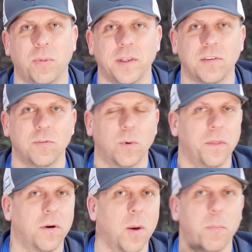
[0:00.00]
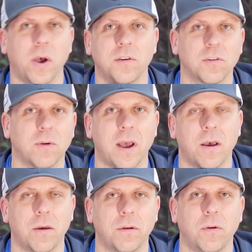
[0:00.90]
places where there are bugs
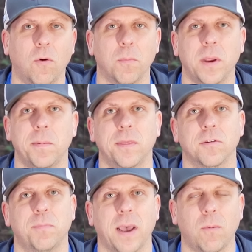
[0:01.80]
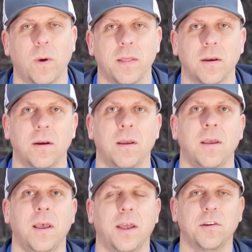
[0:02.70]
around or maybe there's bad weather.
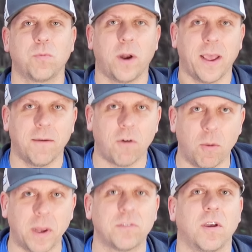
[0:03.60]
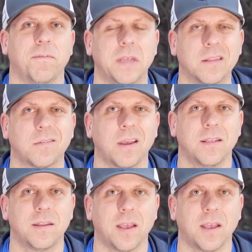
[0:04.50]
I just want to have all my stuff inside the